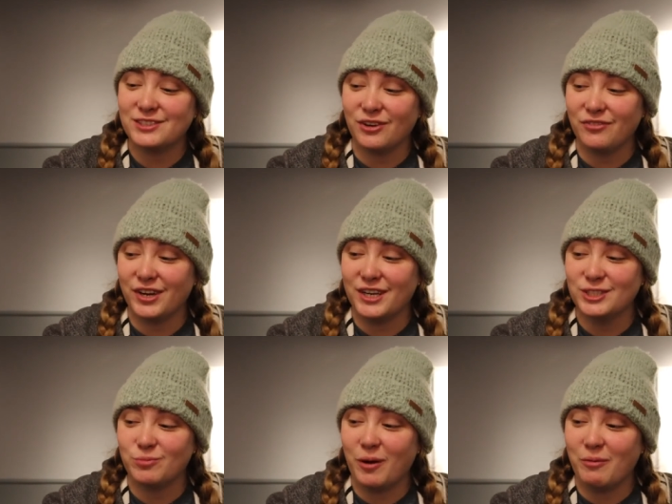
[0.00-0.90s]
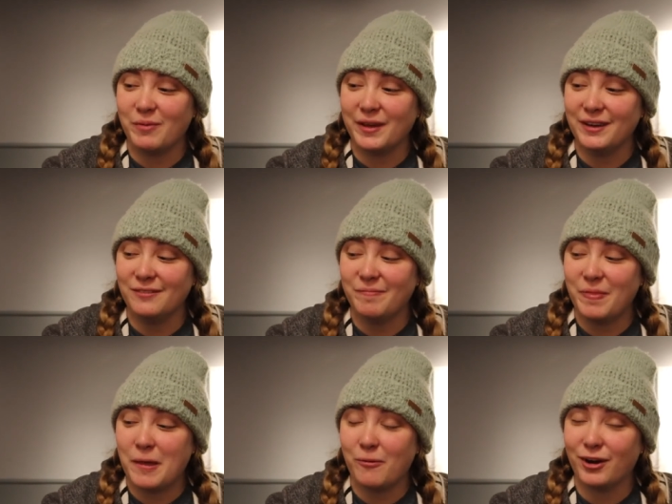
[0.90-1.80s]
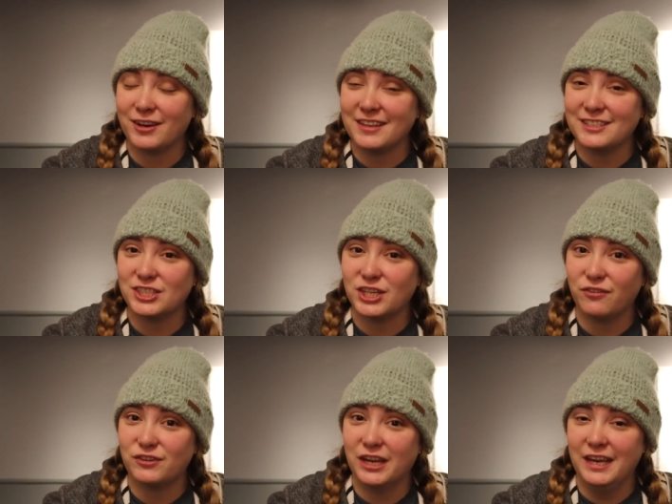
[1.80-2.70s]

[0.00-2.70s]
so I figure I should probably work this shift